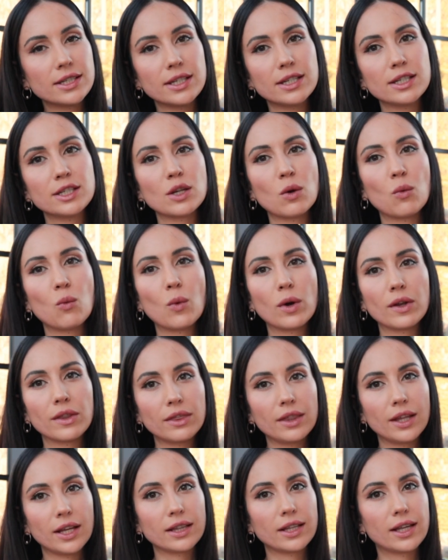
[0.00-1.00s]
is
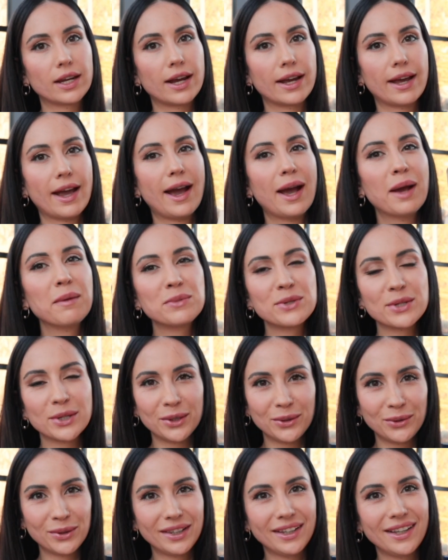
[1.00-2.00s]
one thing that I
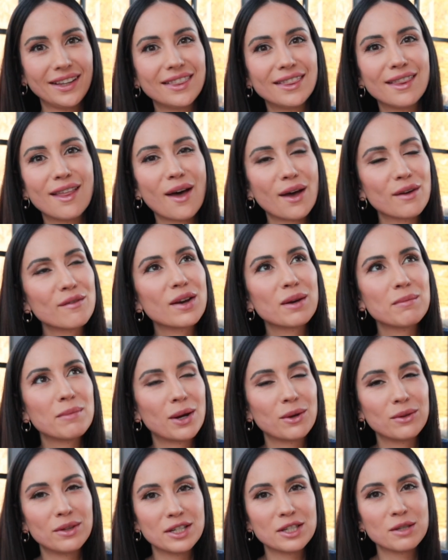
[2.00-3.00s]
absolutely love
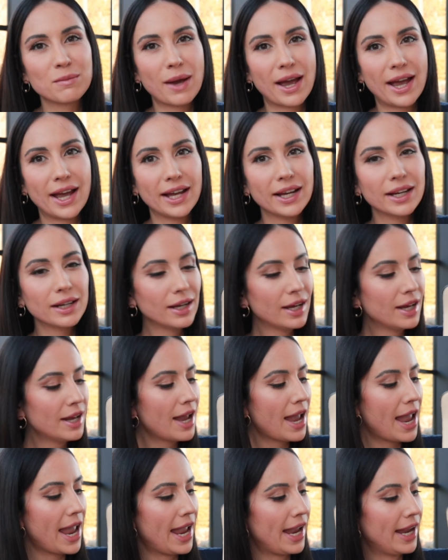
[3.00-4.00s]
about this bag,
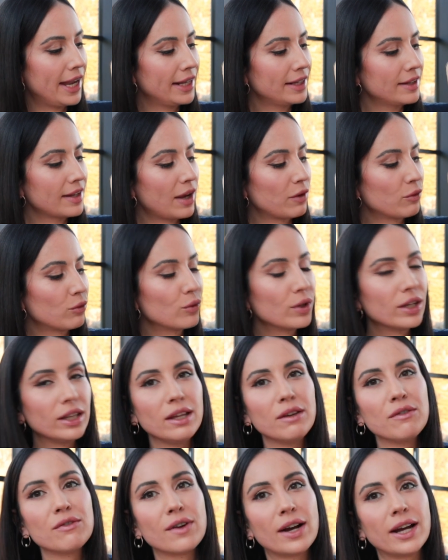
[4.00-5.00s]
and I
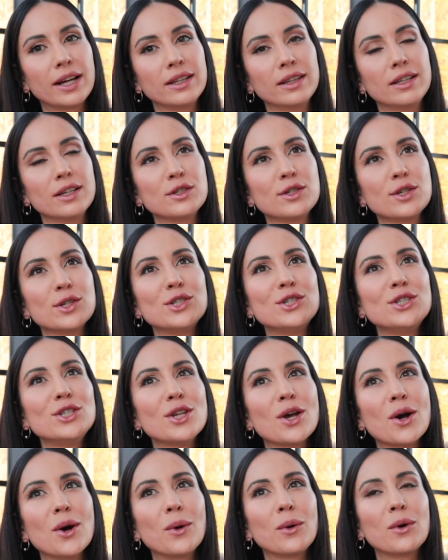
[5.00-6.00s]
really find this
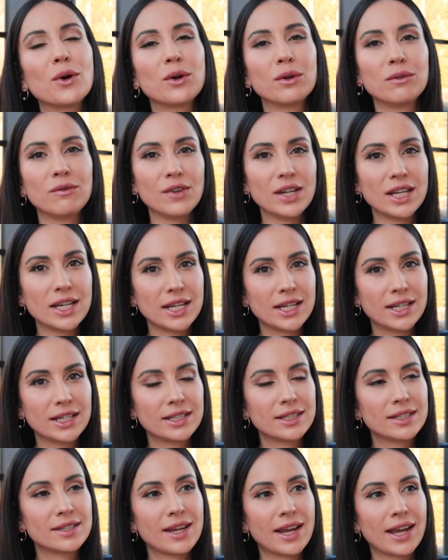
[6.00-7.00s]
so
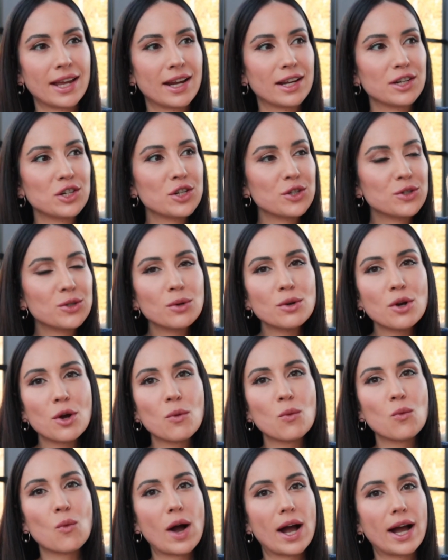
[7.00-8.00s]
convenient, and I just don't
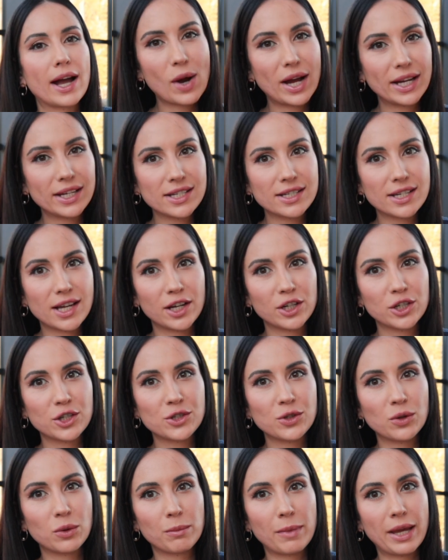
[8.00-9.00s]
know why
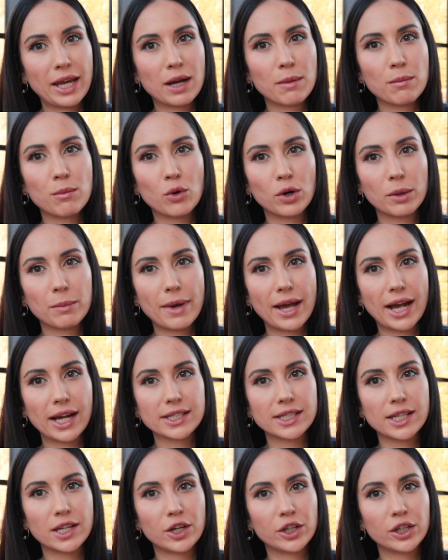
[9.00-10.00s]
designers don't make more bags
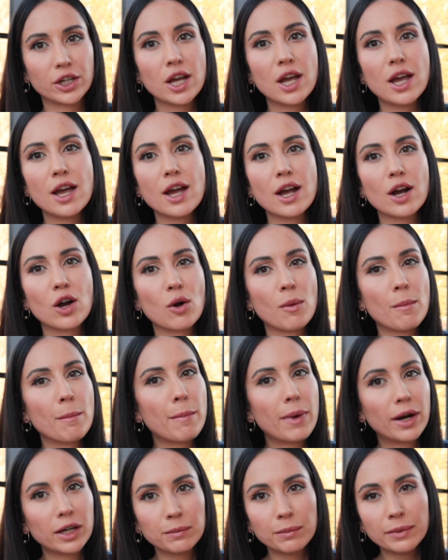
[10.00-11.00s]
that are
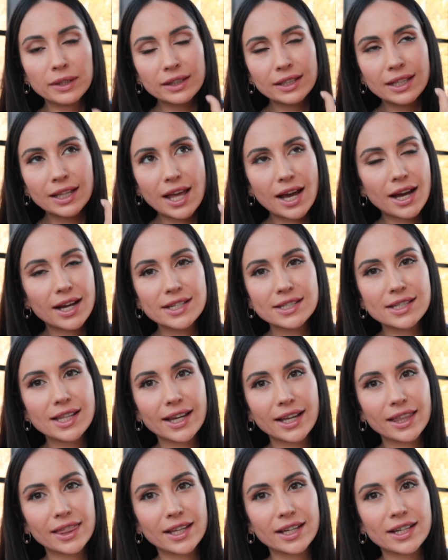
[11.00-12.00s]
compartmentalized
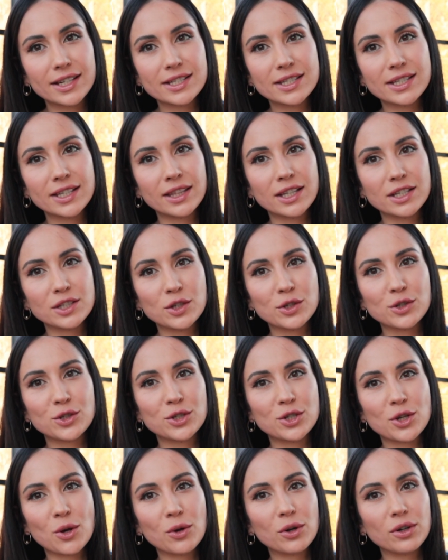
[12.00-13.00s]
like this. This is
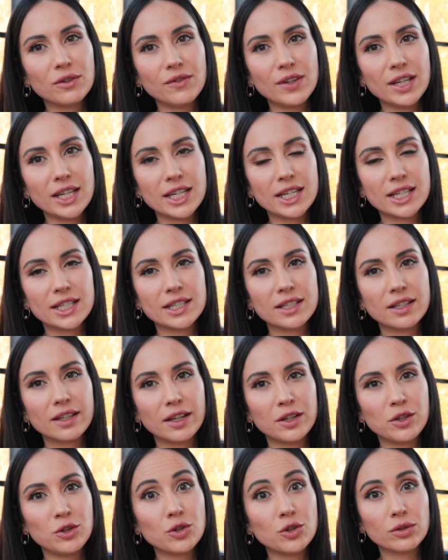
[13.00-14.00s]
so convenient,
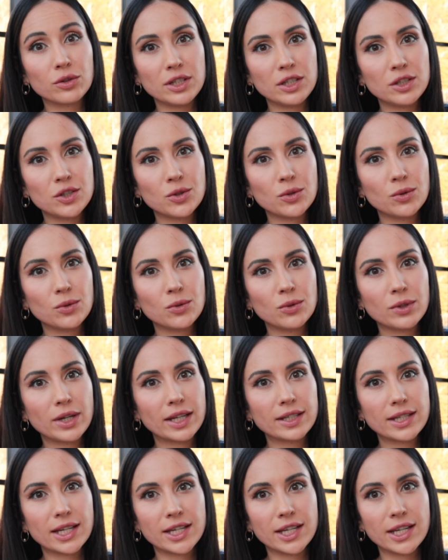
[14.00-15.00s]
and you need to
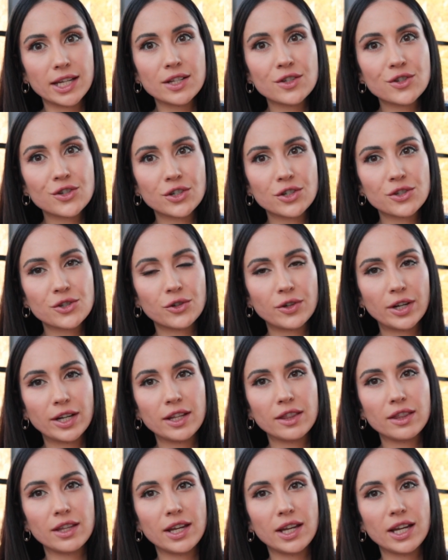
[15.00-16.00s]
get any inserts or
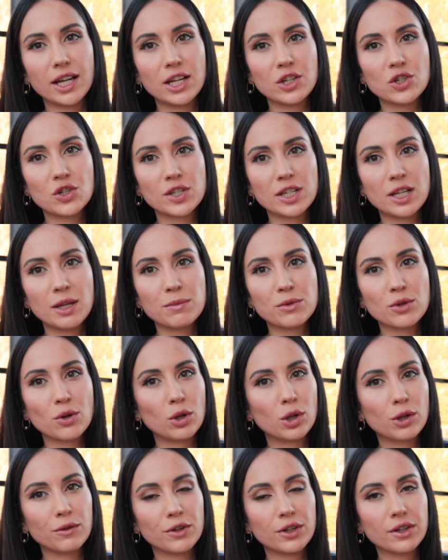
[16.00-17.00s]
anything. It just keeps
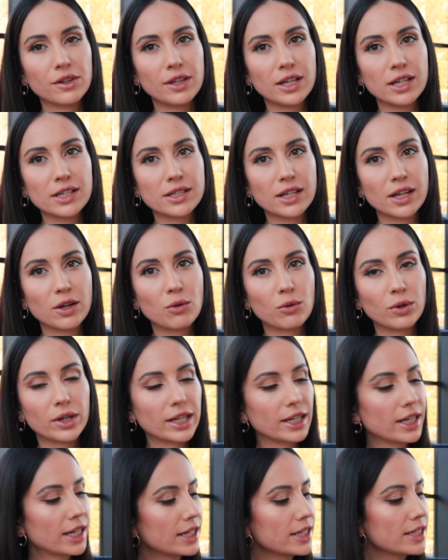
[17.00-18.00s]
all of your things like
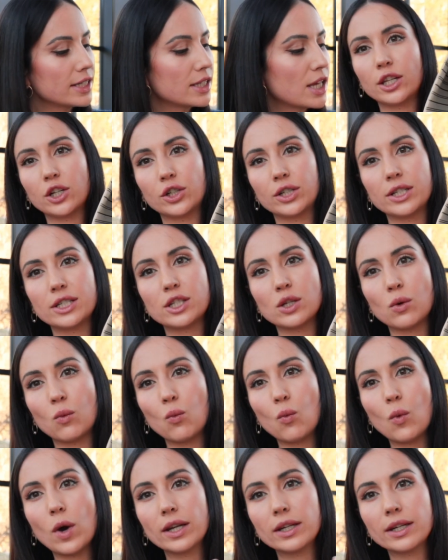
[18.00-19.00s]
organized. There is
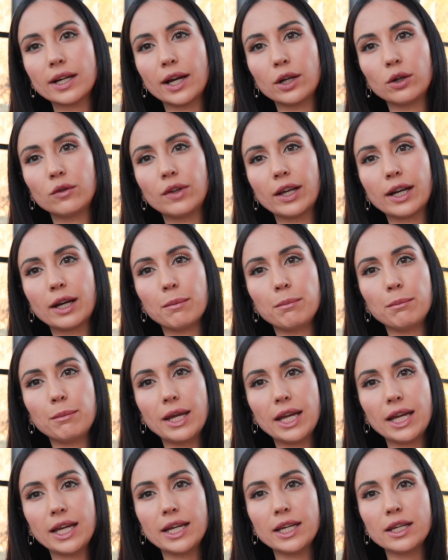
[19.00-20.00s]
one kind of like a
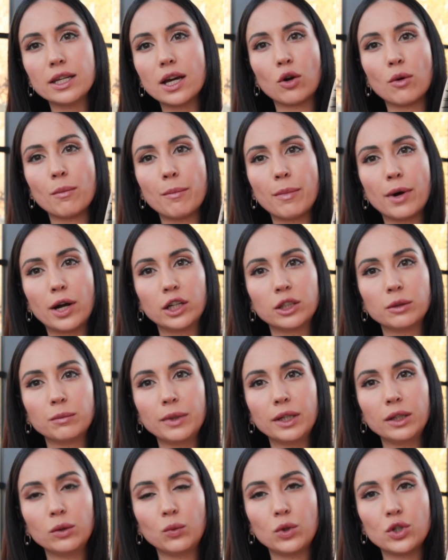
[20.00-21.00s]
main
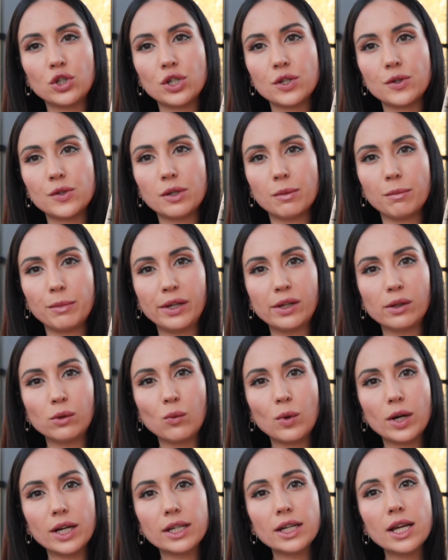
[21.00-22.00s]
compartment, which is the middle
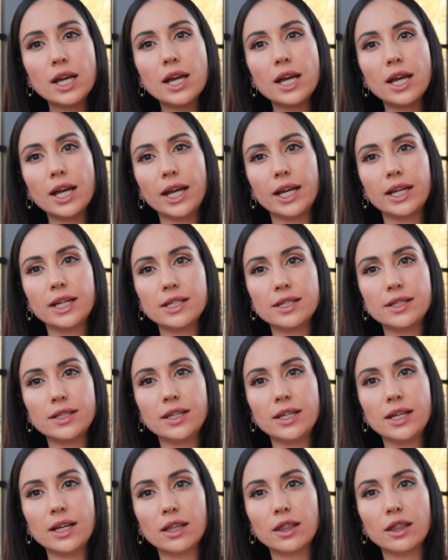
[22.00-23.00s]
one. It is
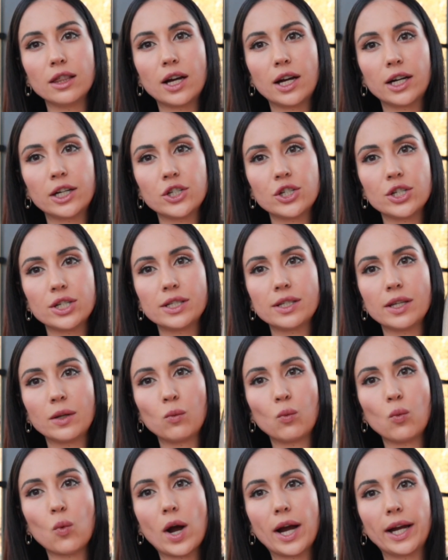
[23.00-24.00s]
the largest
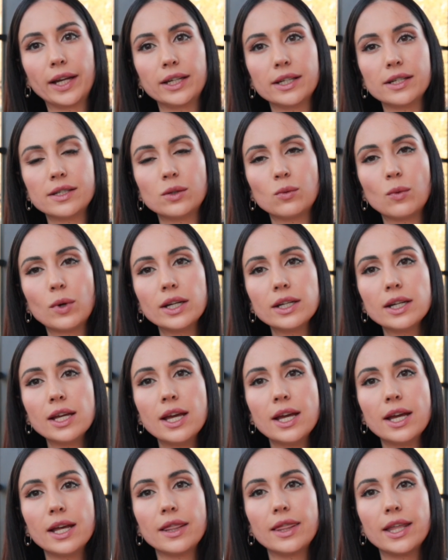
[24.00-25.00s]
and widest one.
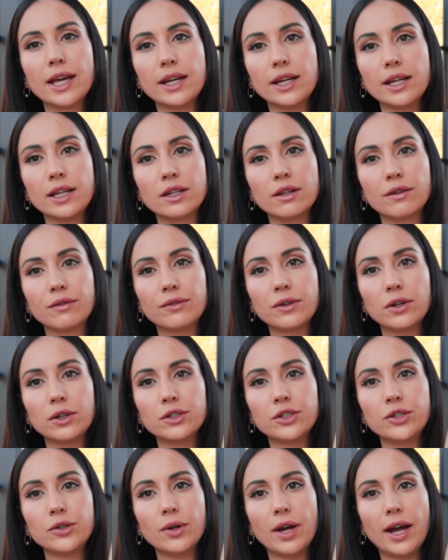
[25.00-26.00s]
Then in the
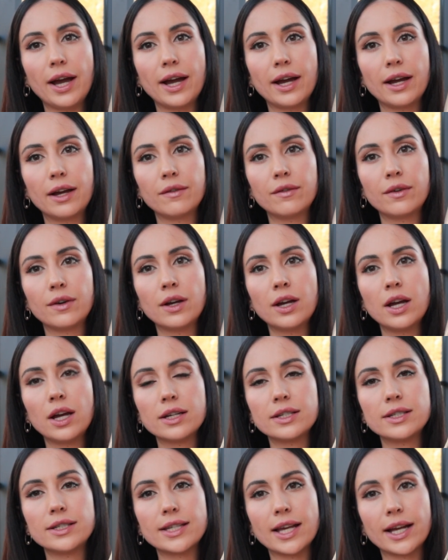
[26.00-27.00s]
front you have
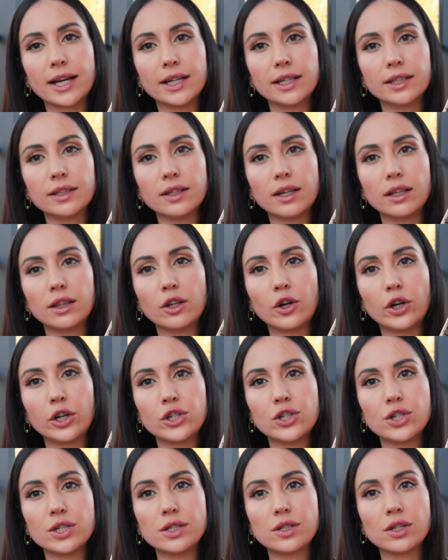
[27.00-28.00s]
second
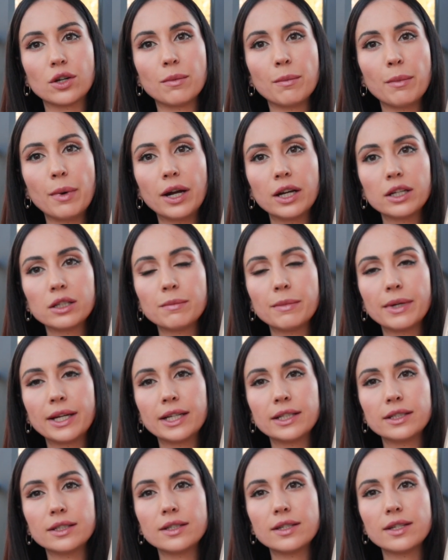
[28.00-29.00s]
largest
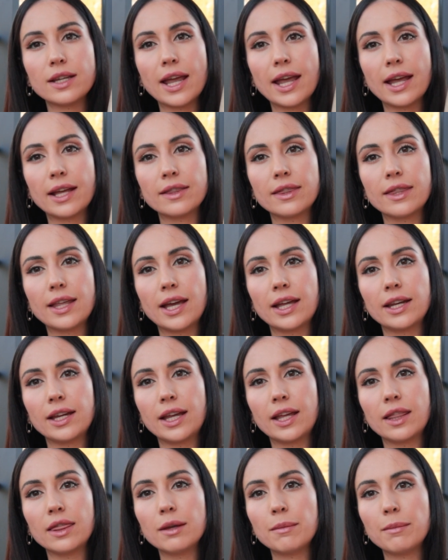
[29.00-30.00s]
compartment, and then
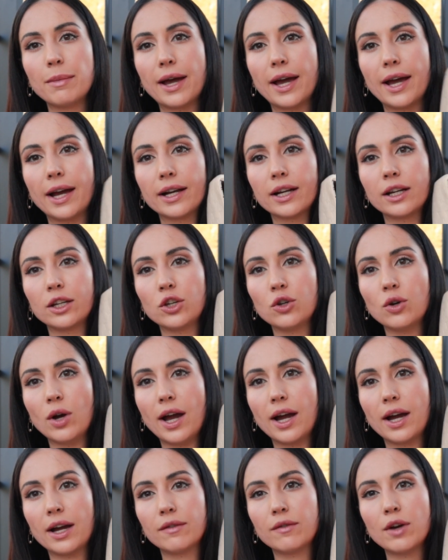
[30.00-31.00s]
in the back you
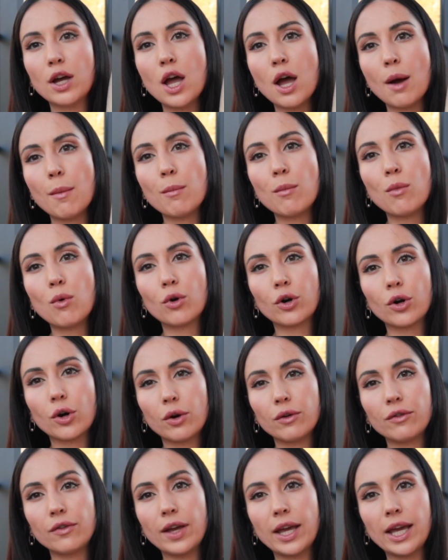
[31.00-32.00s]
have more
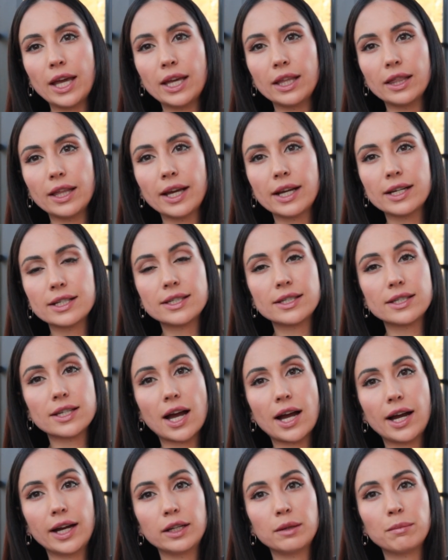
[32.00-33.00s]
of a like
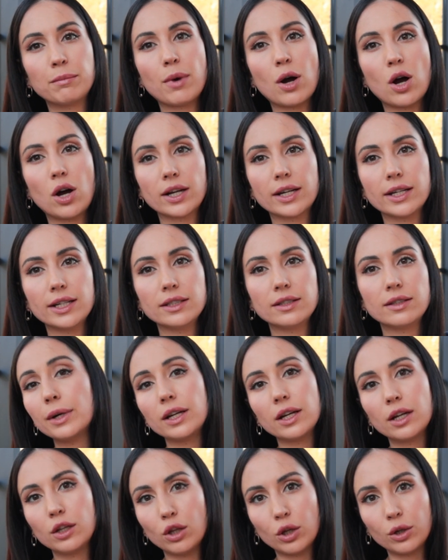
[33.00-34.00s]
side pocket,
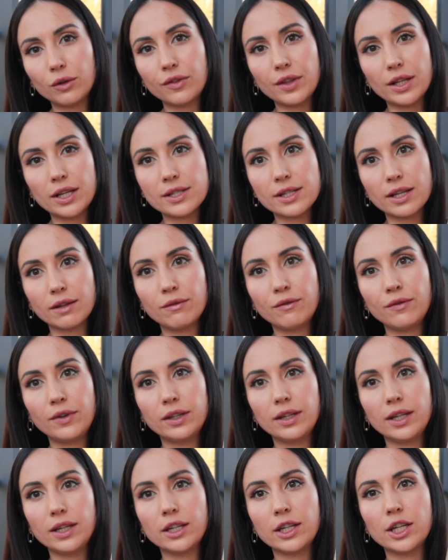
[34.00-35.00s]
but a lot of things can
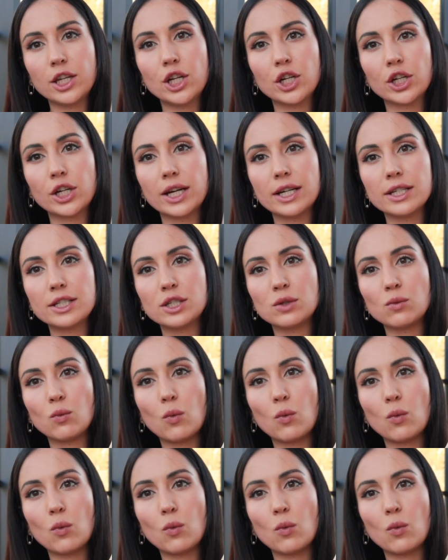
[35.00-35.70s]
fit in here as